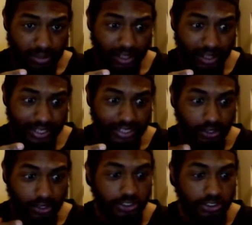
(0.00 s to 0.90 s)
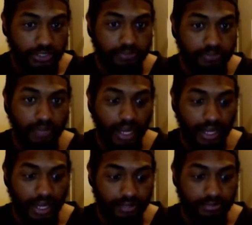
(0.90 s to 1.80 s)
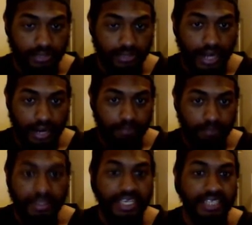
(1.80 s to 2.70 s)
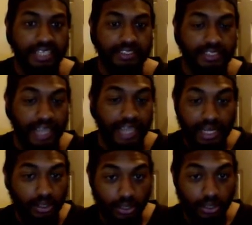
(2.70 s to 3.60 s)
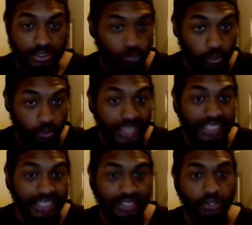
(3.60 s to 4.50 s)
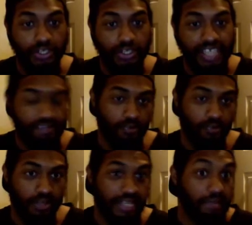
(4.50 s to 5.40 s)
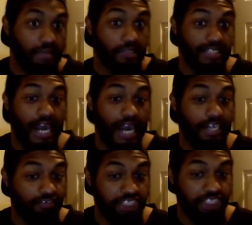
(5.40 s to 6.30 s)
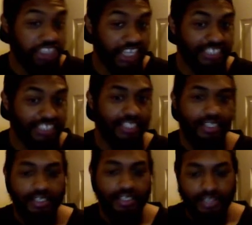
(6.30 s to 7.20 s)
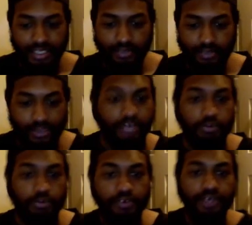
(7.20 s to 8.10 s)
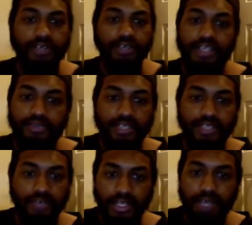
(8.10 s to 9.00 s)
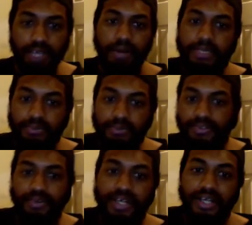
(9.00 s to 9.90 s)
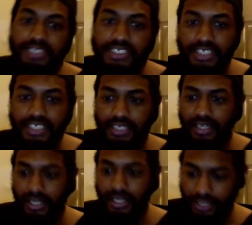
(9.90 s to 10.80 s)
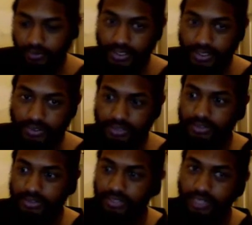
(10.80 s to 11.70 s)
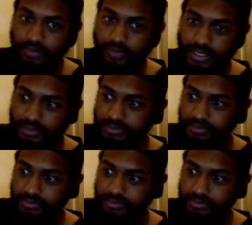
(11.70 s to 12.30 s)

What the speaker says: Gozer's minions, they looked really good, even when they looked kind of shit. Like when they were moving around, like when they were clay puppets moving around and shit. When